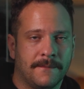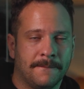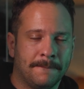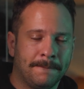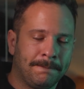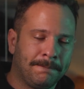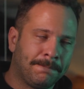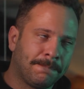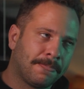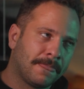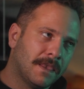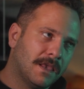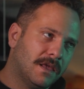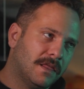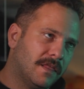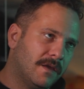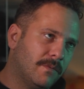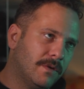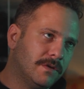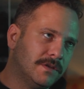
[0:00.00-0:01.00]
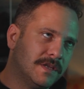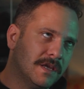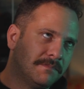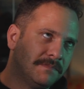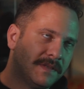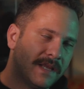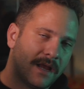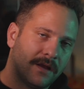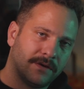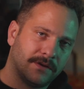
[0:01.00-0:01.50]
and then we
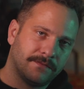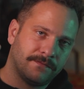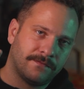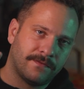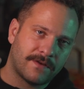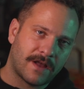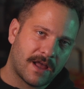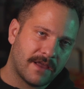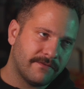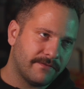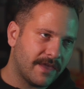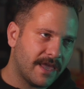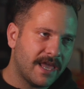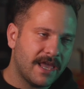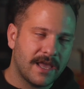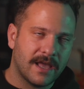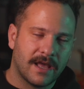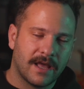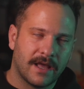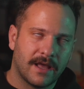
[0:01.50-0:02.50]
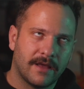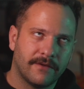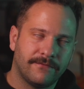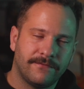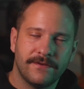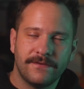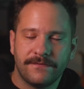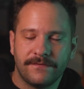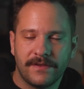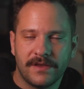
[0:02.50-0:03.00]
dipped down to
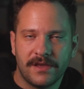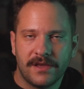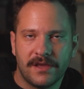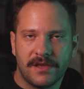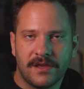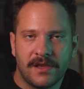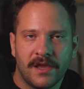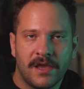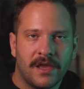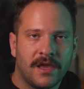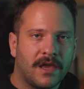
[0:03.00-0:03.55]
550,